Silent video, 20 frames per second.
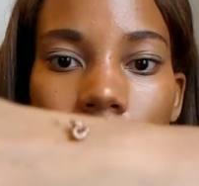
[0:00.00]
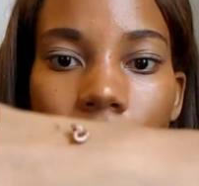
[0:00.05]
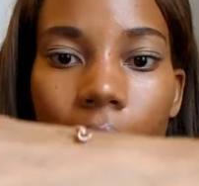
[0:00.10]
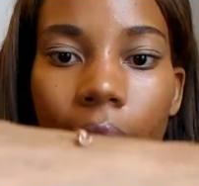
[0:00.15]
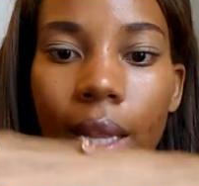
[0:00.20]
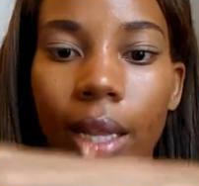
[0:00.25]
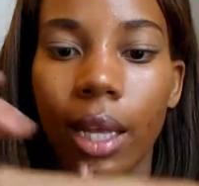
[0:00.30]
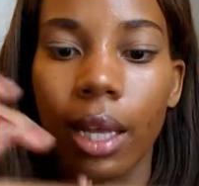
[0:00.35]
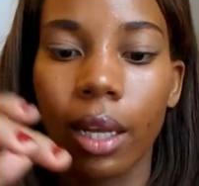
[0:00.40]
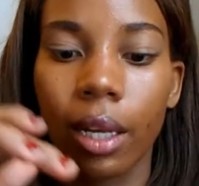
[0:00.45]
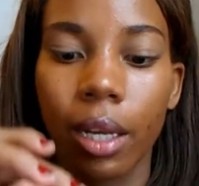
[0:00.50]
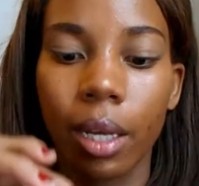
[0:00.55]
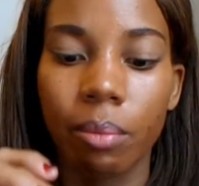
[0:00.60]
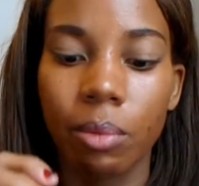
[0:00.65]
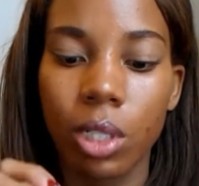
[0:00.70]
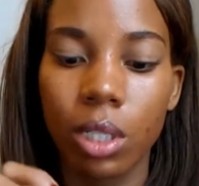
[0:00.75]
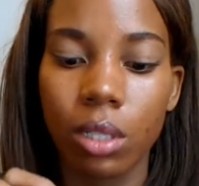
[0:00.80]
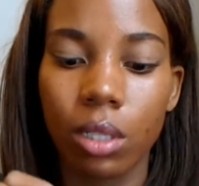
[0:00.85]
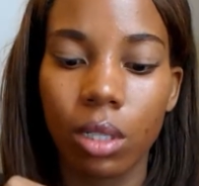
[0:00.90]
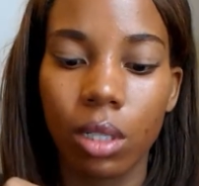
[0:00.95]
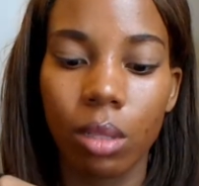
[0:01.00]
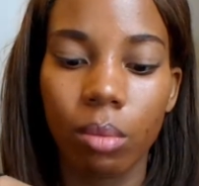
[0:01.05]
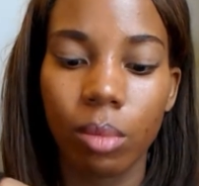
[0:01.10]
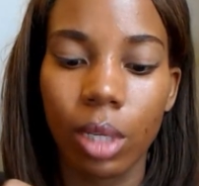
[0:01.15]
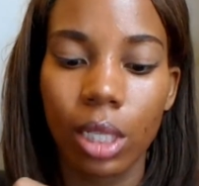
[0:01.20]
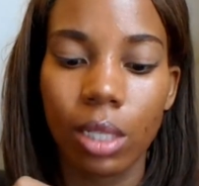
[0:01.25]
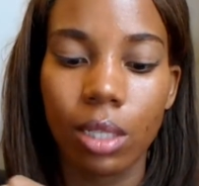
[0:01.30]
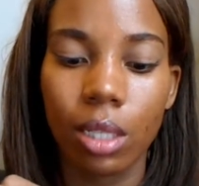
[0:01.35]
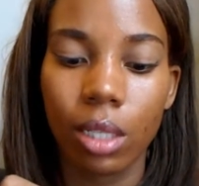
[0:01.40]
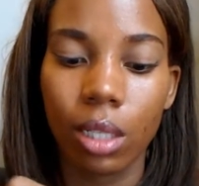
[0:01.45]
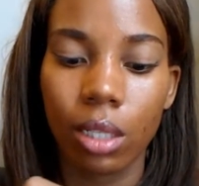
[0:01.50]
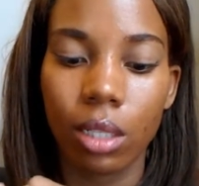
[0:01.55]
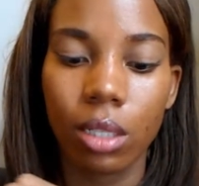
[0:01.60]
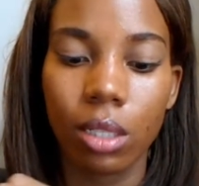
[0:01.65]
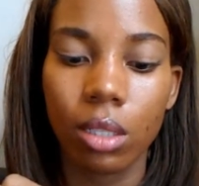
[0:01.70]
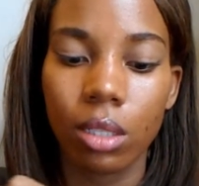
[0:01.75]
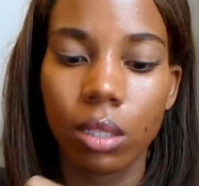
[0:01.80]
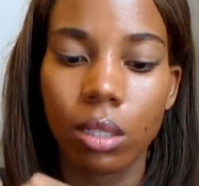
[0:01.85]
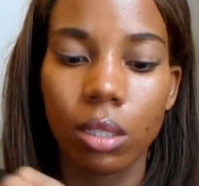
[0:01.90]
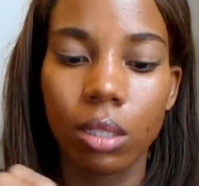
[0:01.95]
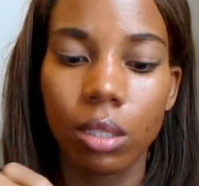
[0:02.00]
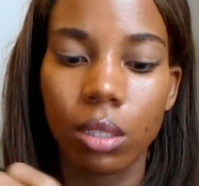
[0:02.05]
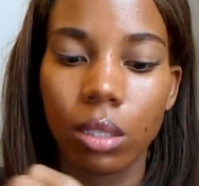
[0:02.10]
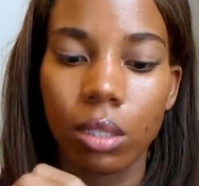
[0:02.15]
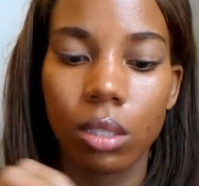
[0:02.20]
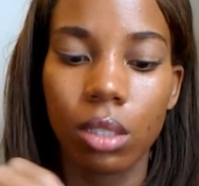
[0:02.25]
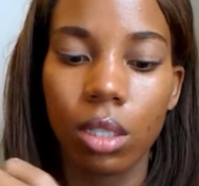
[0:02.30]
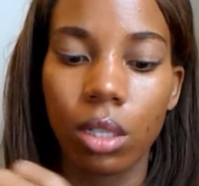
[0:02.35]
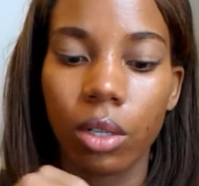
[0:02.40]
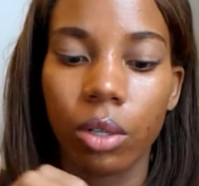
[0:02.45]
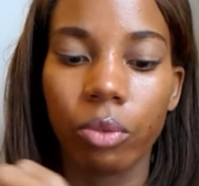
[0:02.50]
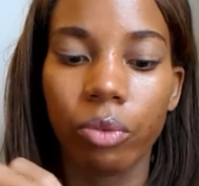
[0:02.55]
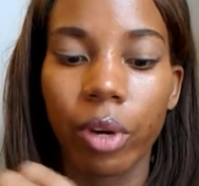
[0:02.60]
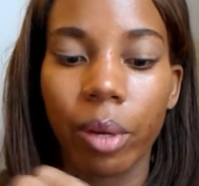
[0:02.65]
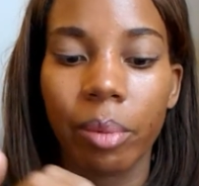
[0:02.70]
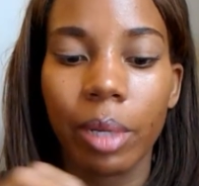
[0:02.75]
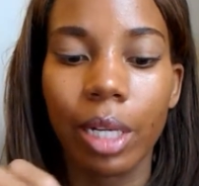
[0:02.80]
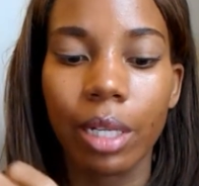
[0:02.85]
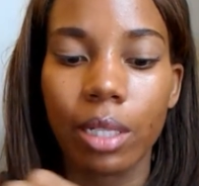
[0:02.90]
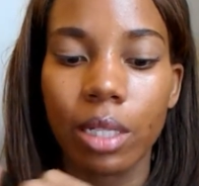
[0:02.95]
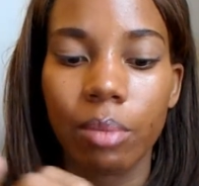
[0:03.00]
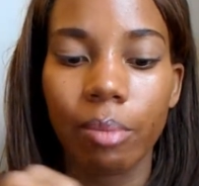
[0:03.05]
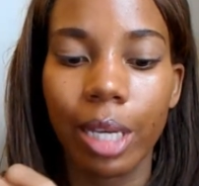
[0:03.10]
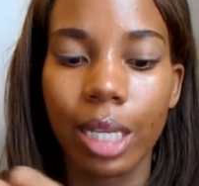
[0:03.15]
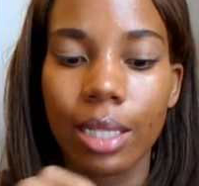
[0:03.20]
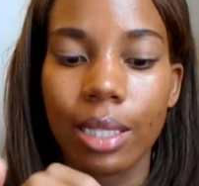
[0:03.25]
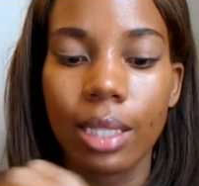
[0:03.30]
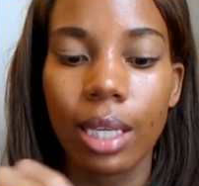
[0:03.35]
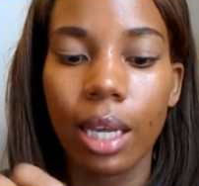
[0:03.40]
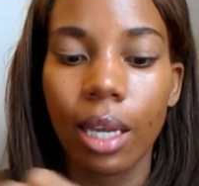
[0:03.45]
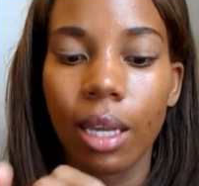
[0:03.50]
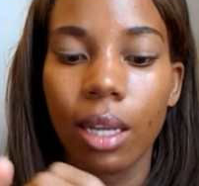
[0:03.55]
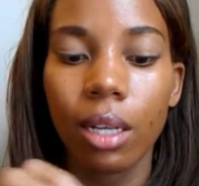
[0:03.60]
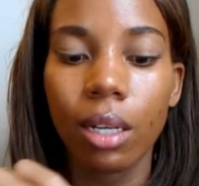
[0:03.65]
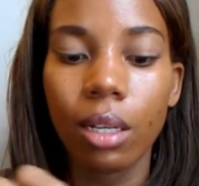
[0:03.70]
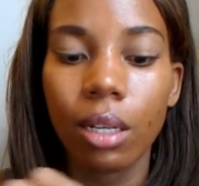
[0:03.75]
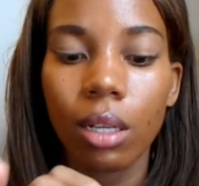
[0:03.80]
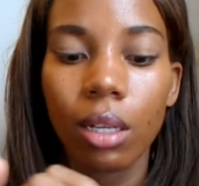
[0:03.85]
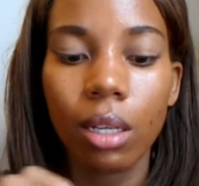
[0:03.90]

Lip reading: and then I'm just going to mix it in, rub it into my skin